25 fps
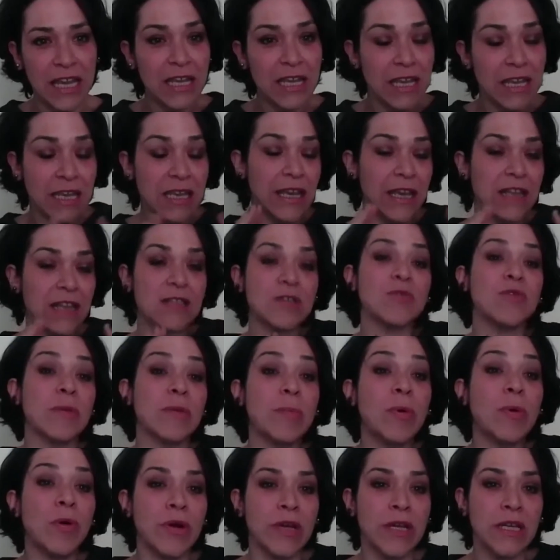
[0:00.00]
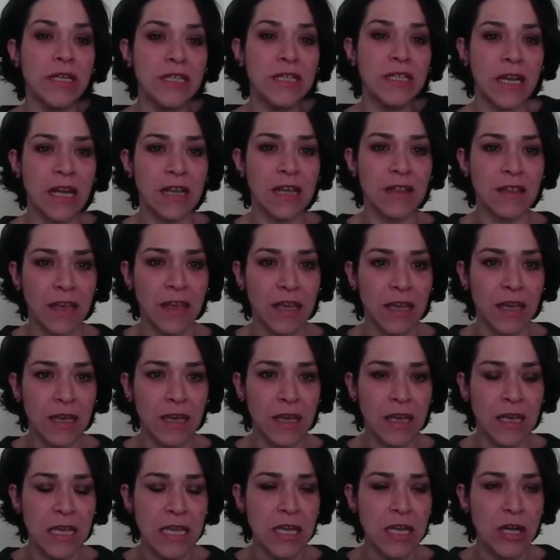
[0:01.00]
It gets to the point, and I think
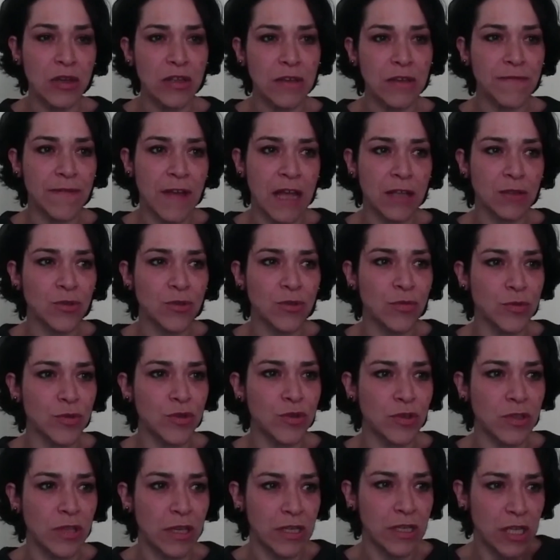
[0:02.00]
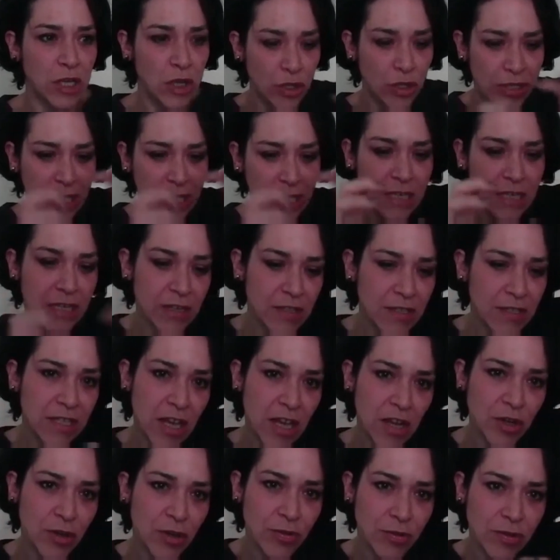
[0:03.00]
you know, the fact also that, you know, the inner
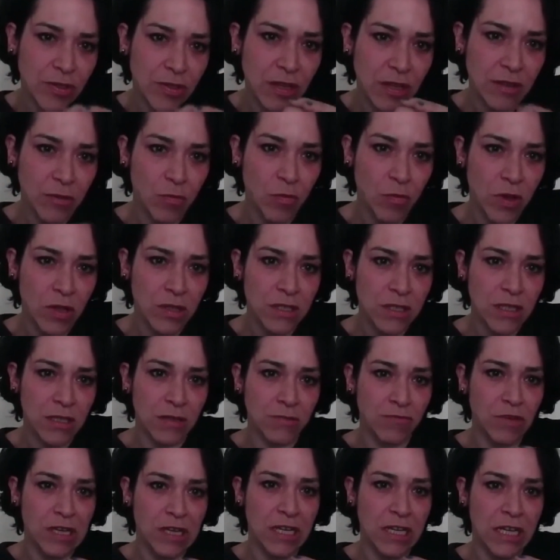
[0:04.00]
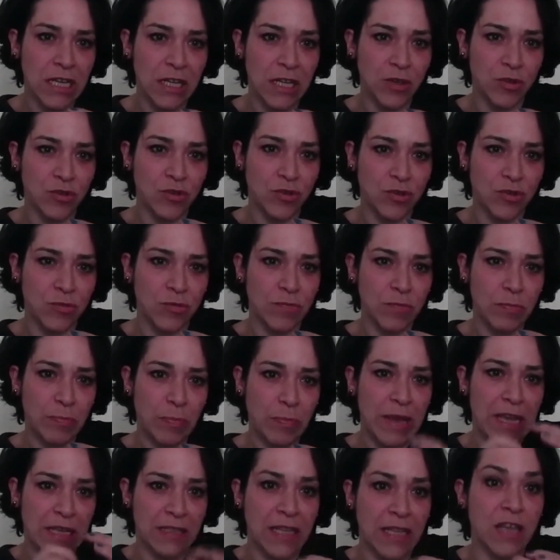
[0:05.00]
circles are the ones that really you should
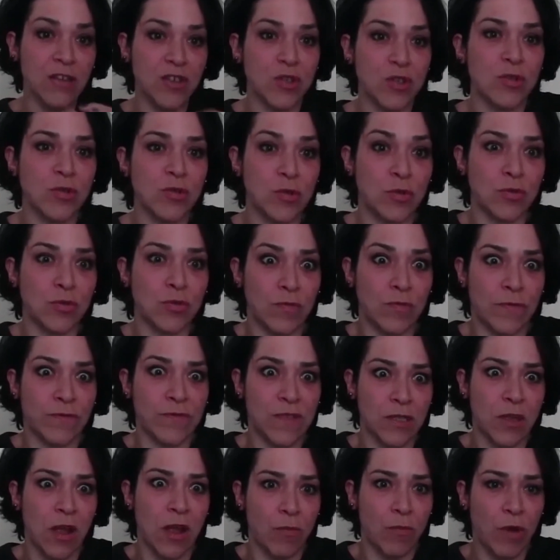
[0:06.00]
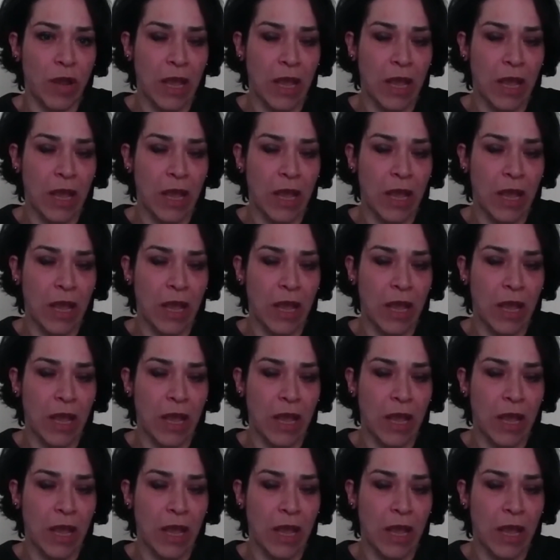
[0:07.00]
pay attention to start